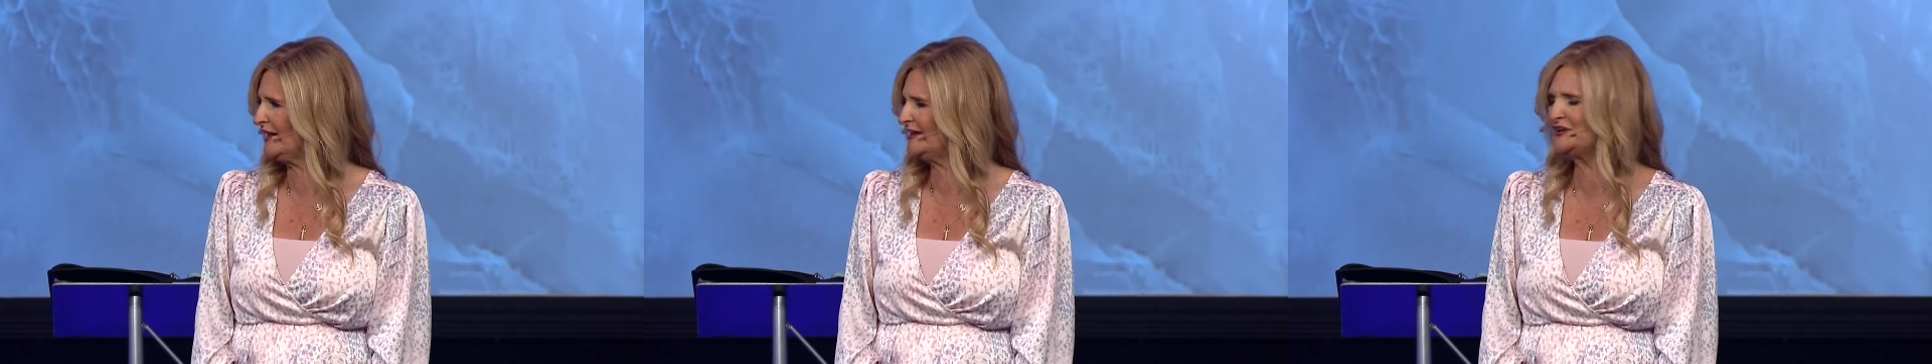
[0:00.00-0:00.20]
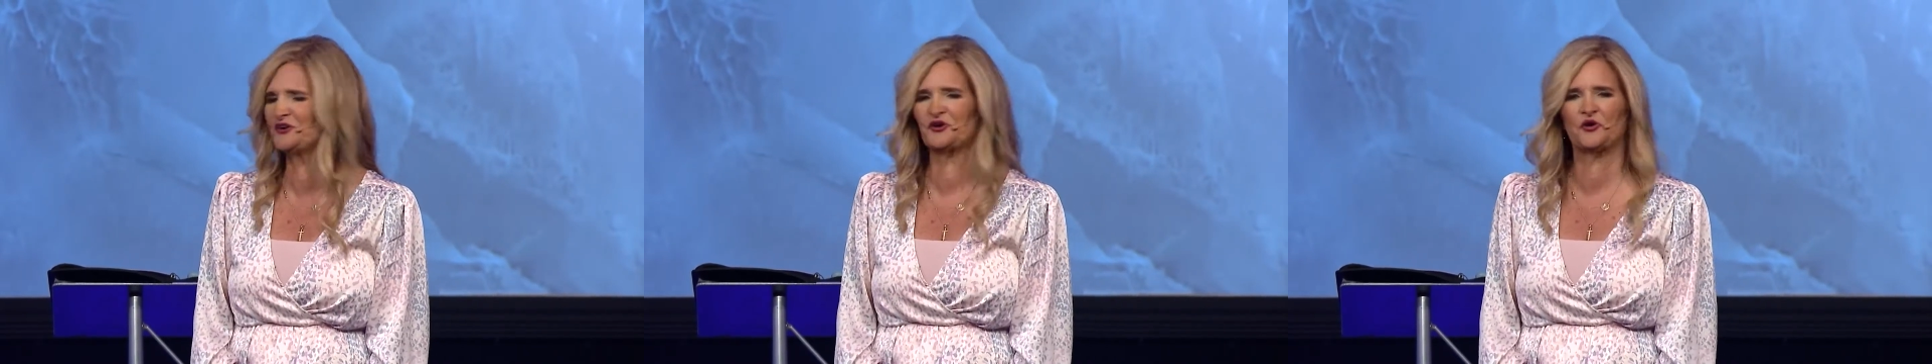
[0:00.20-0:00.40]

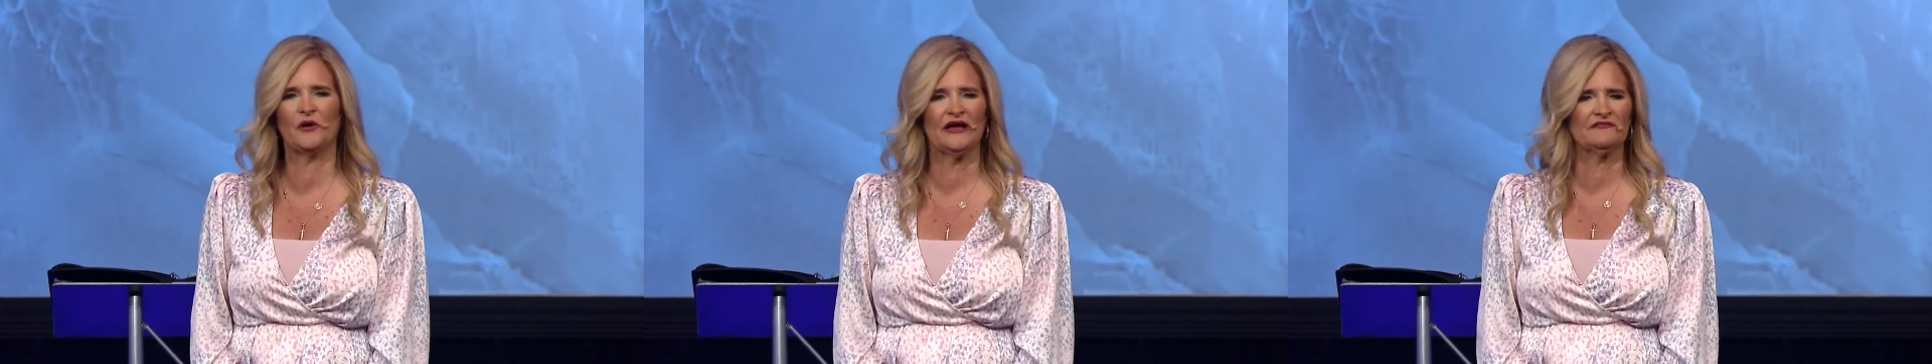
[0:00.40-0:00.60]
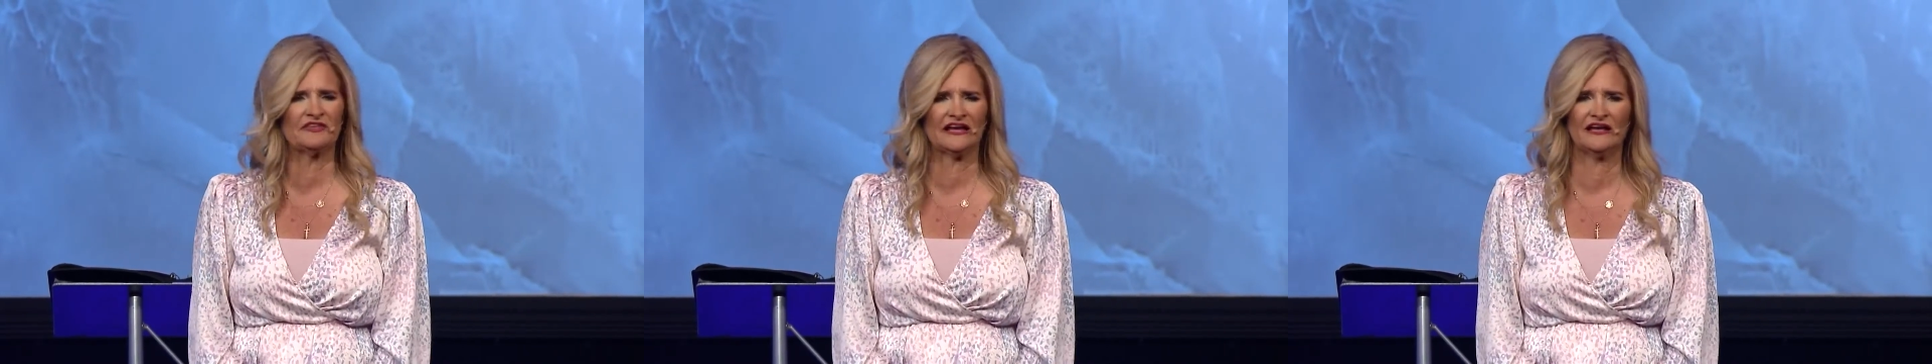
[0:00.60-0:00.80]
You're
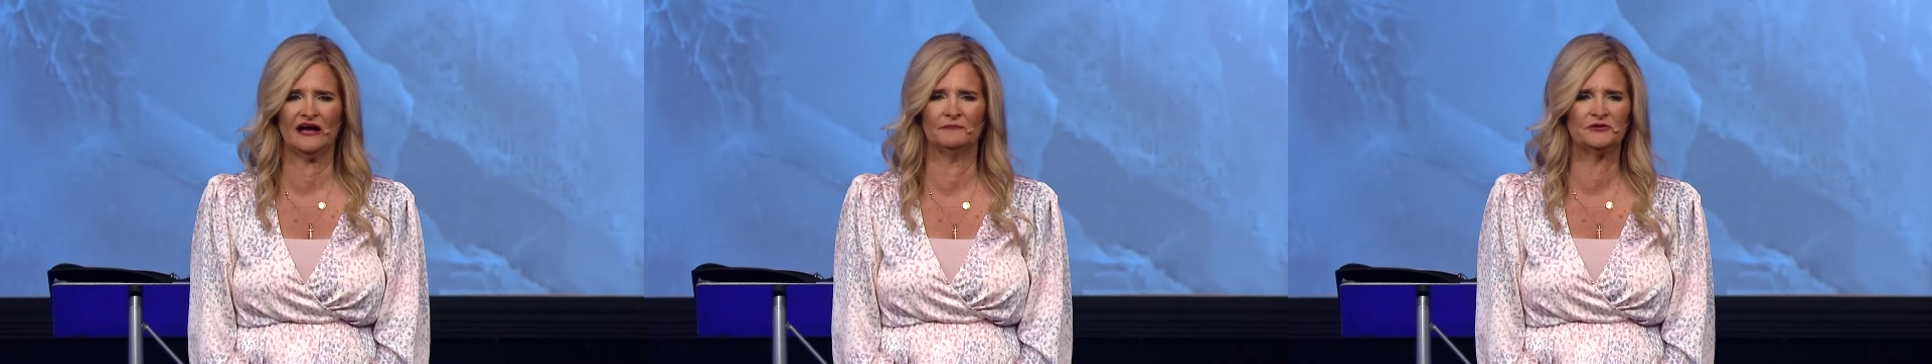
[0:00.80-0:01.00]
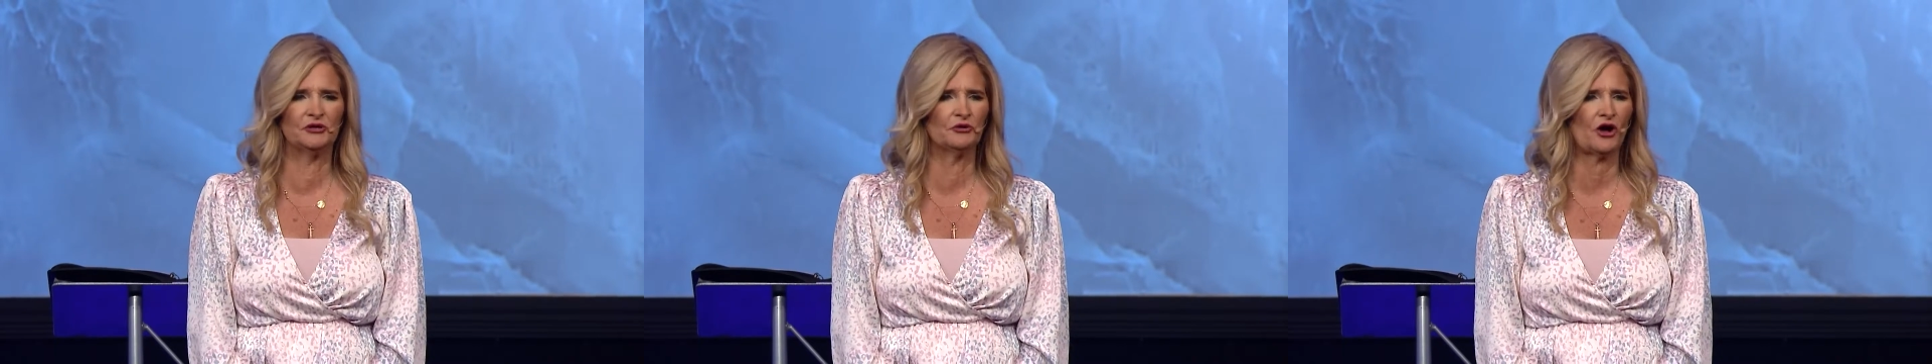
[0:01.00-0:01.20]
quick. If they
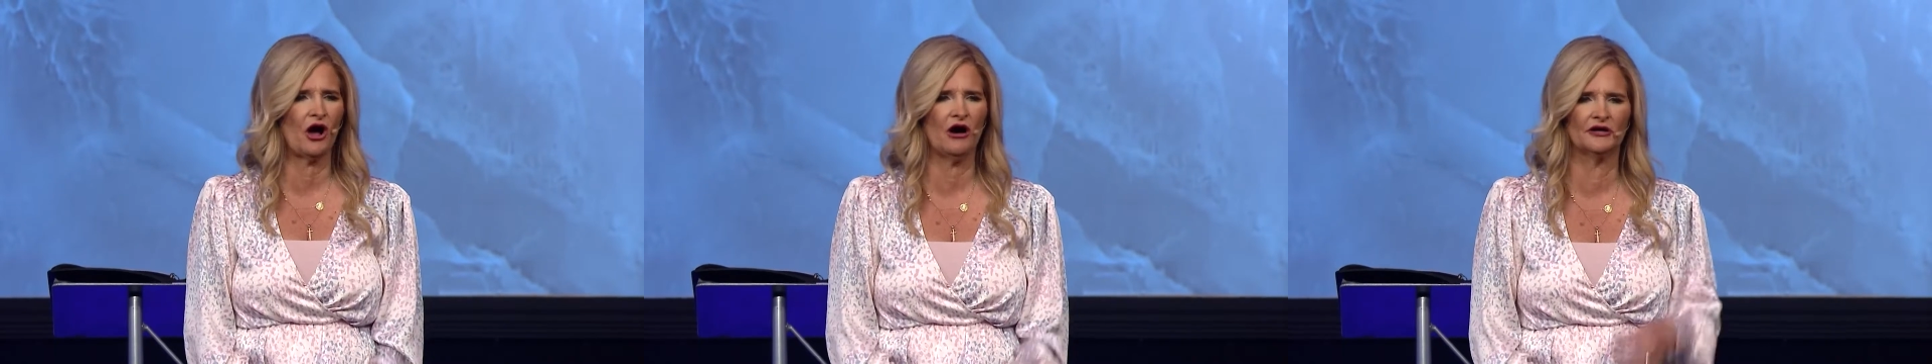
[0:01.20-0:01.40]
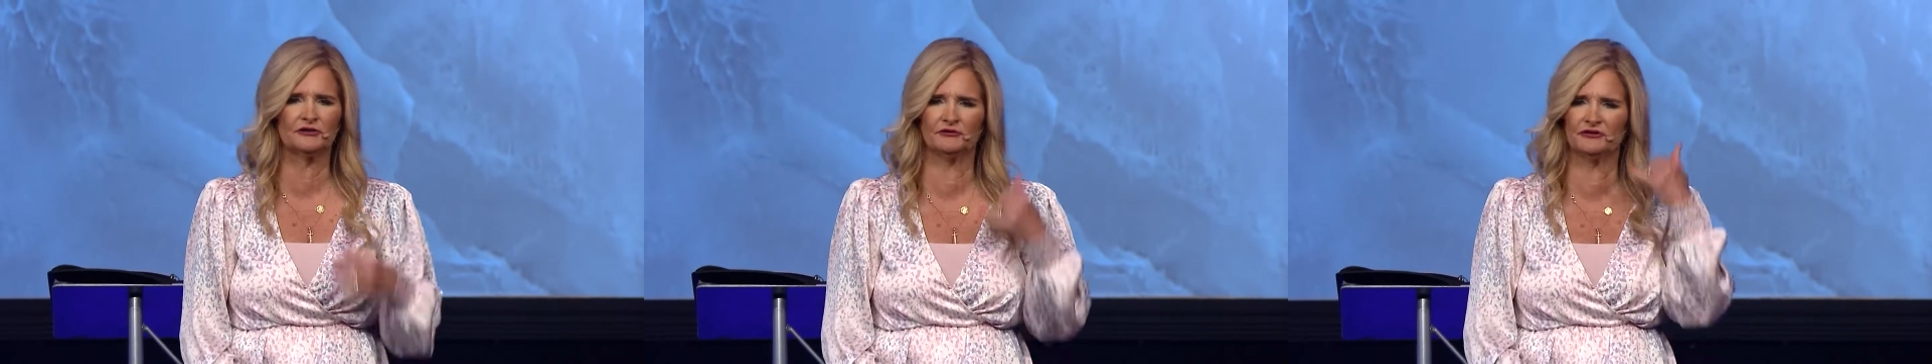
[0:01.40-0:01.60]
come to you and
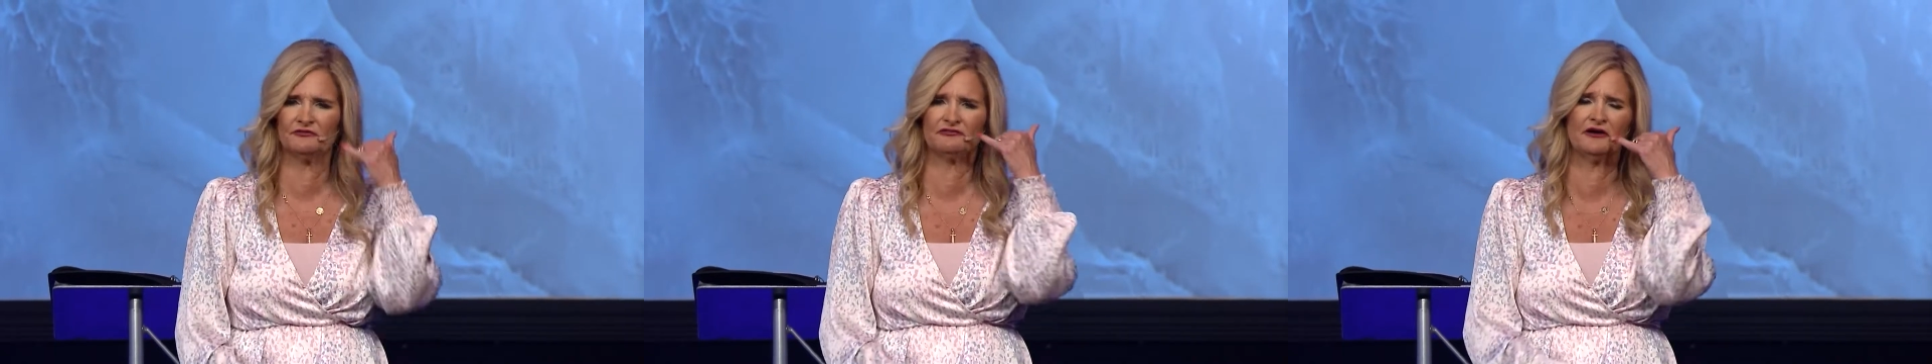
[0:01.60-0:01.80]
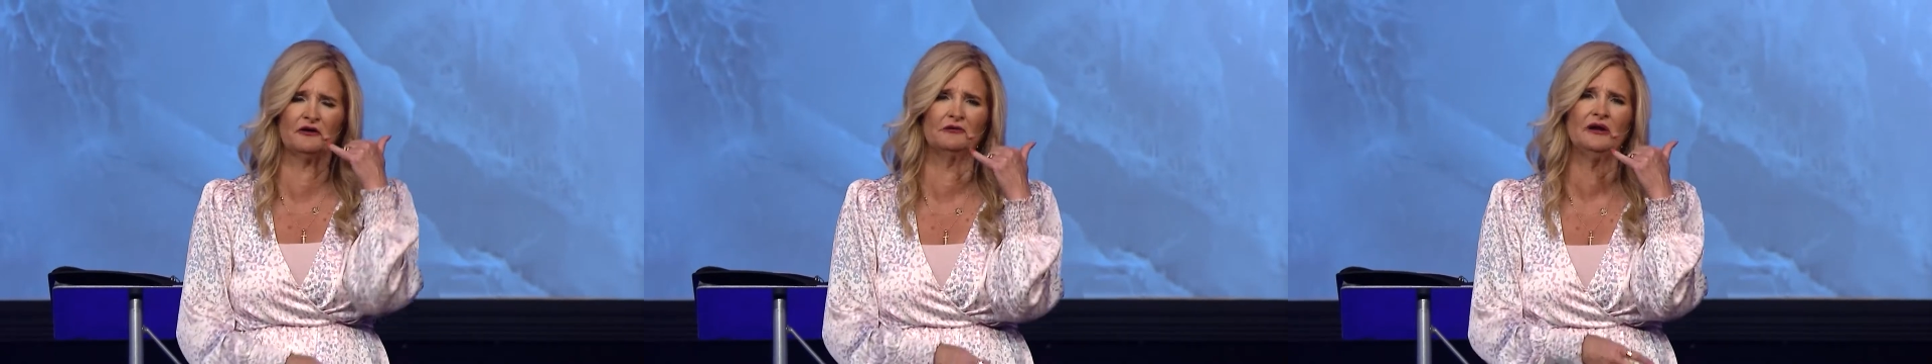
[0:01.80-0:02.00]
call you on the
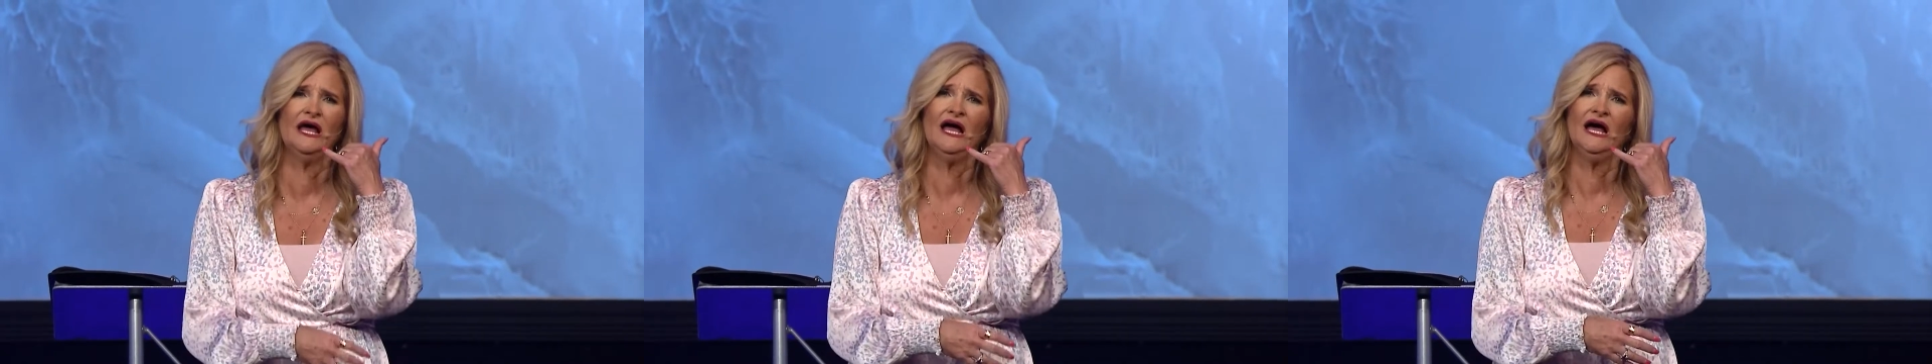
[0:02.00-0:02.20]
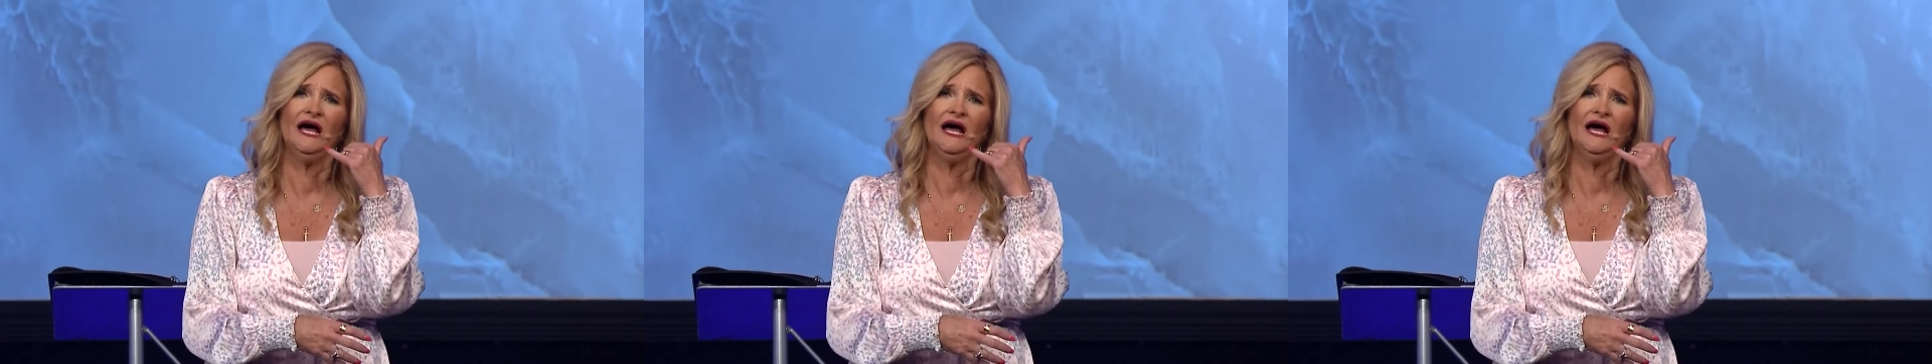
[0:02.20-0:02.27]
phone,